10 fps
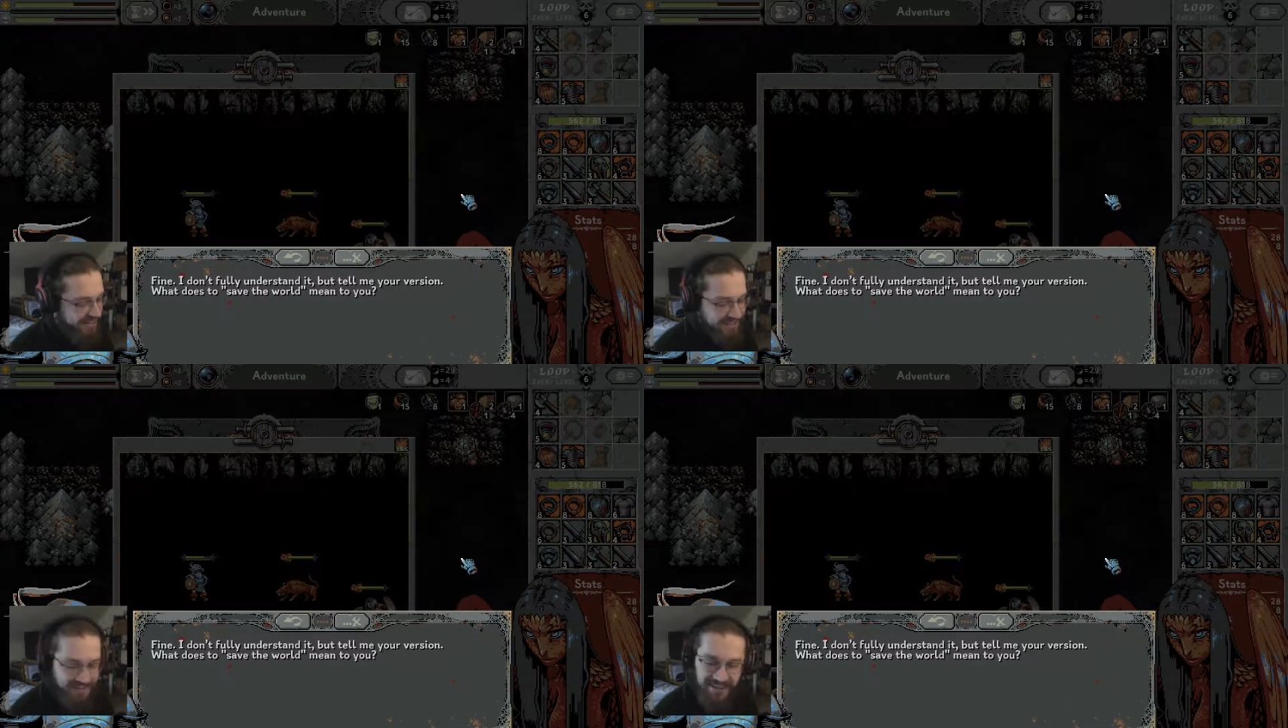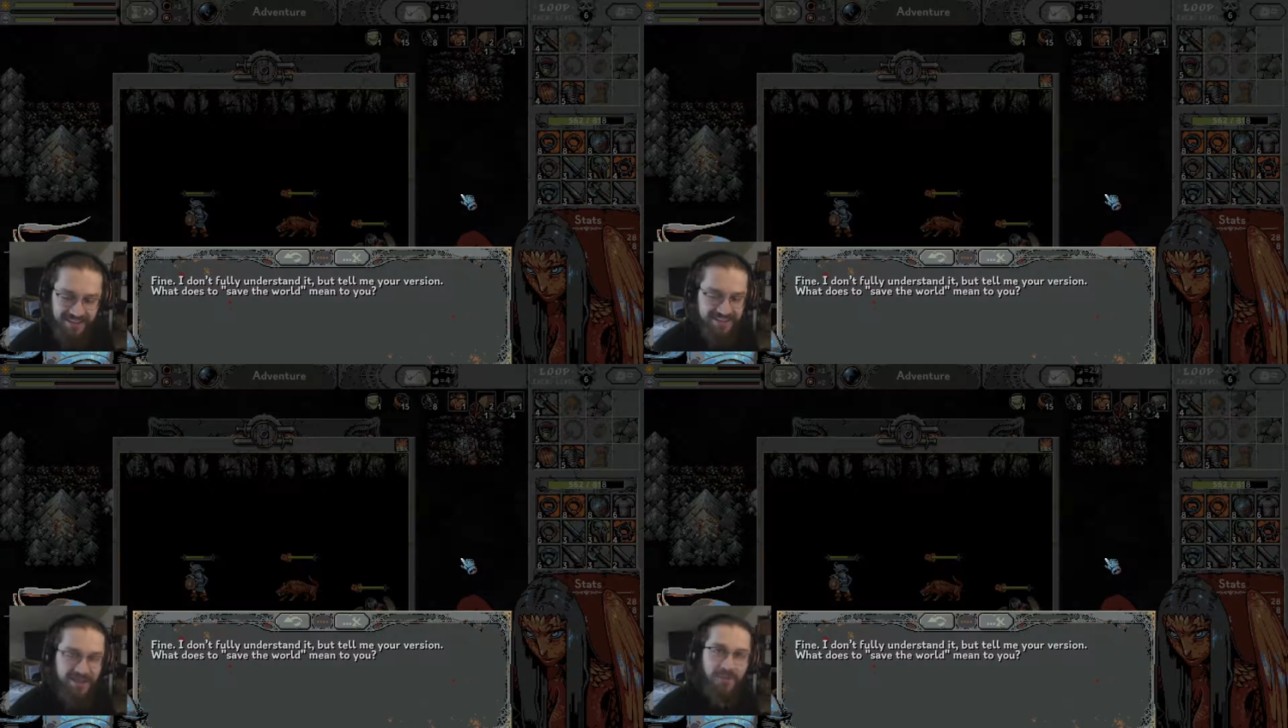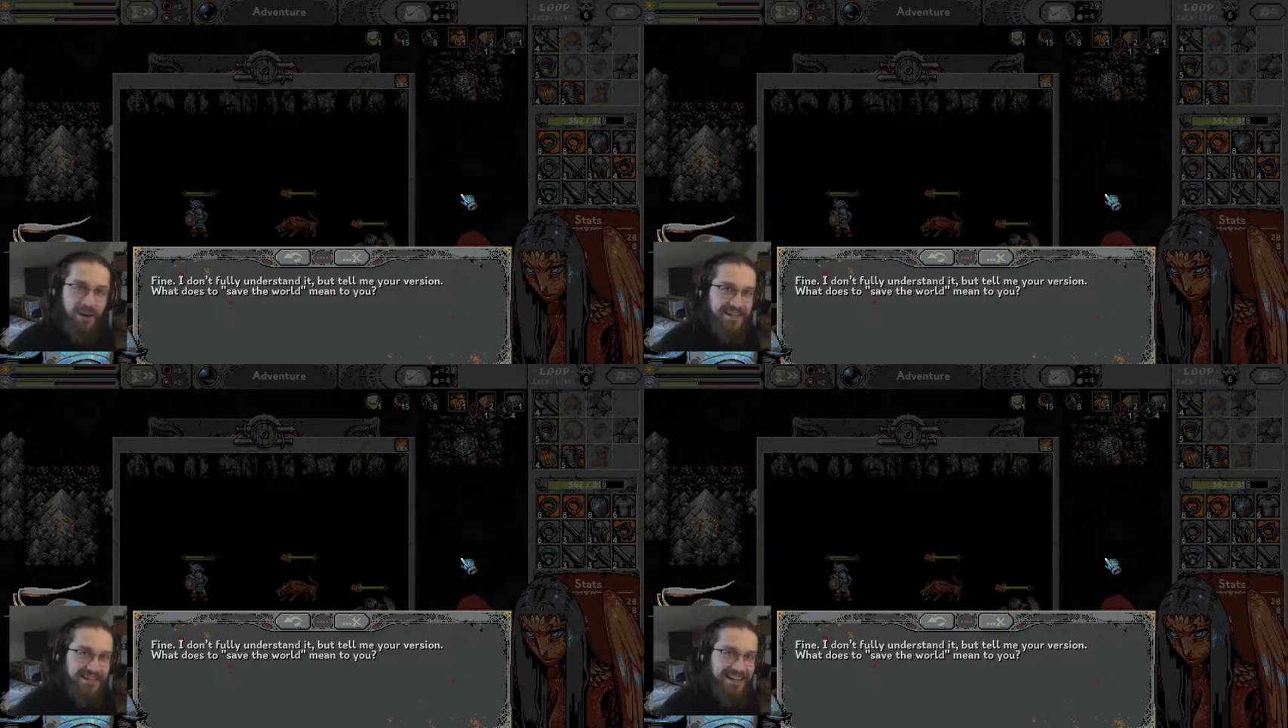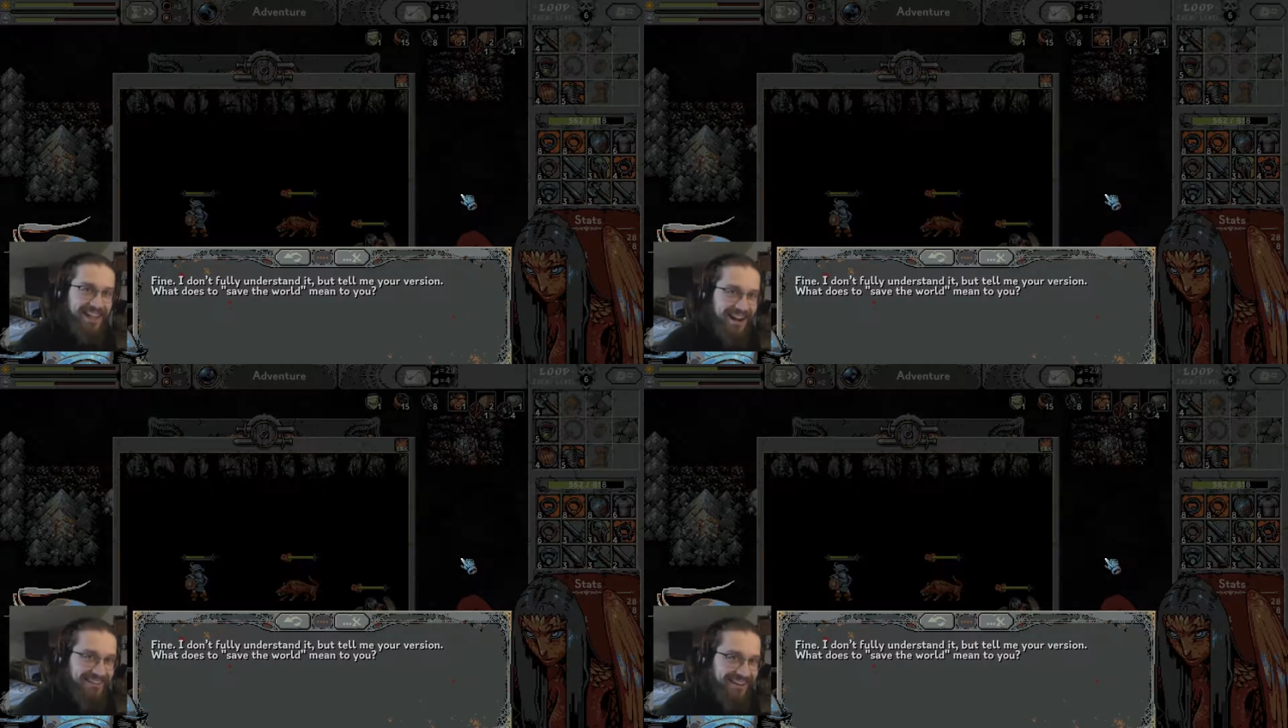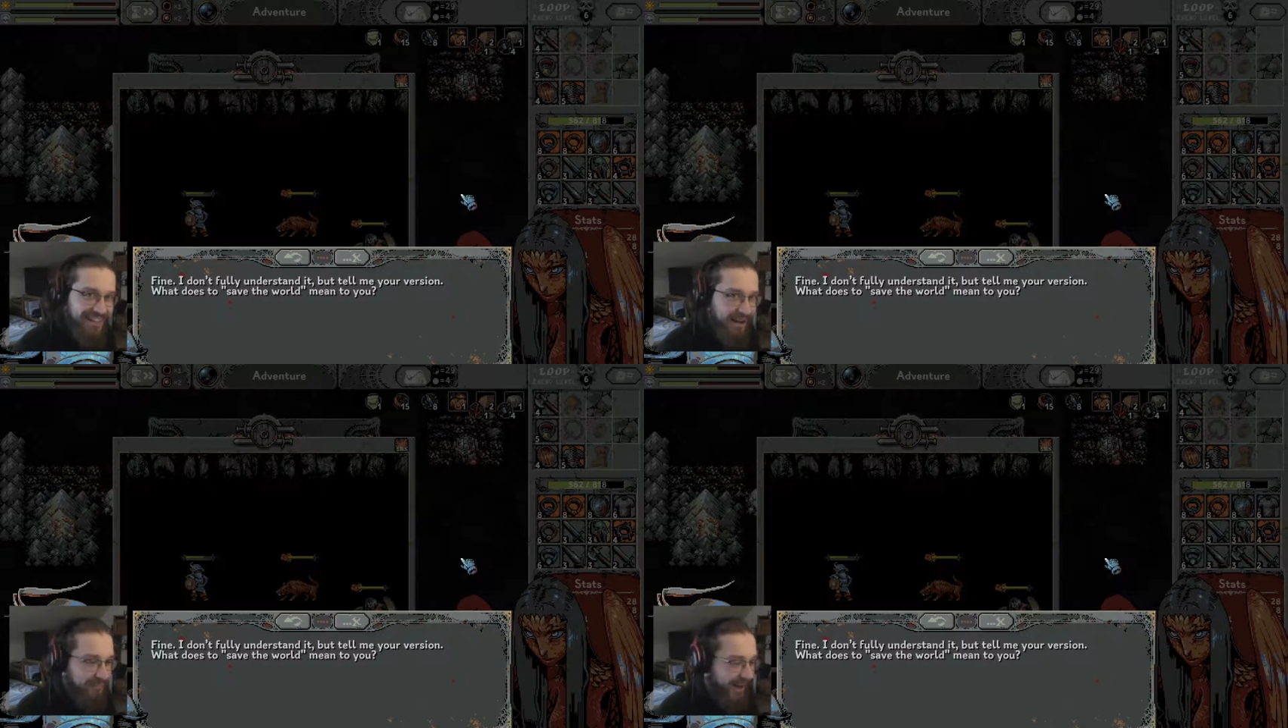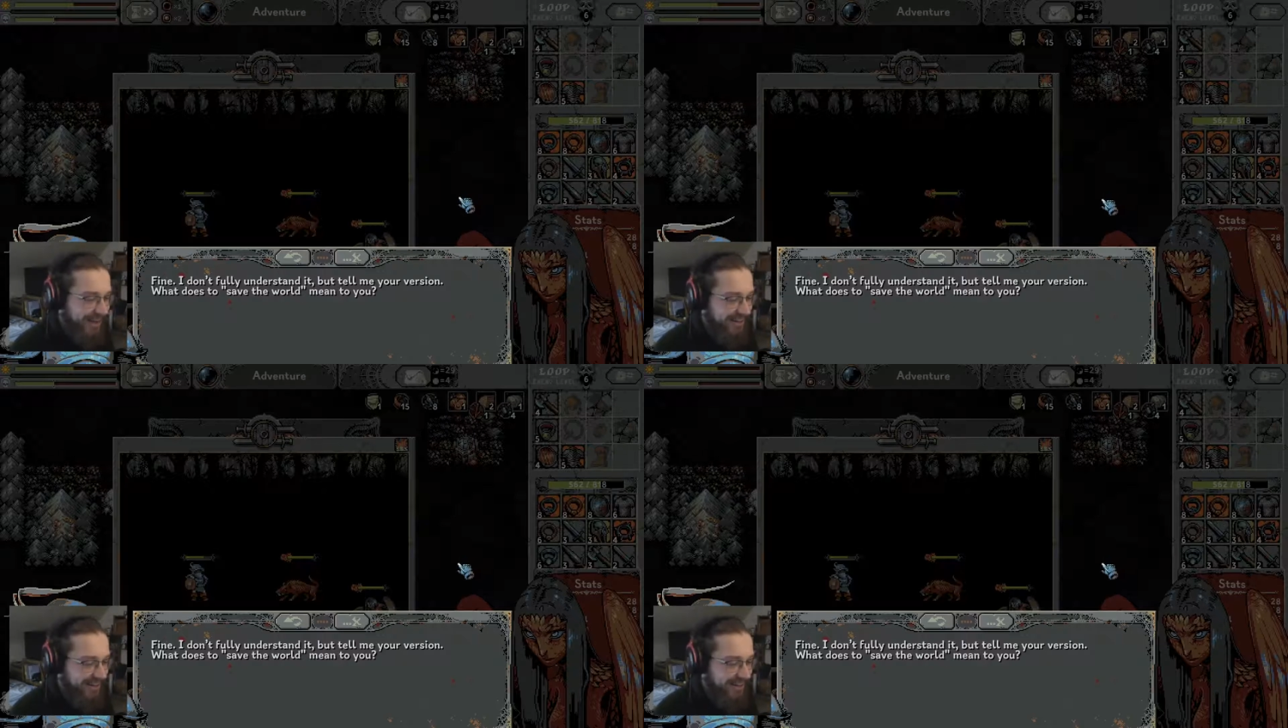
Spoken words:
So much I can't read that better.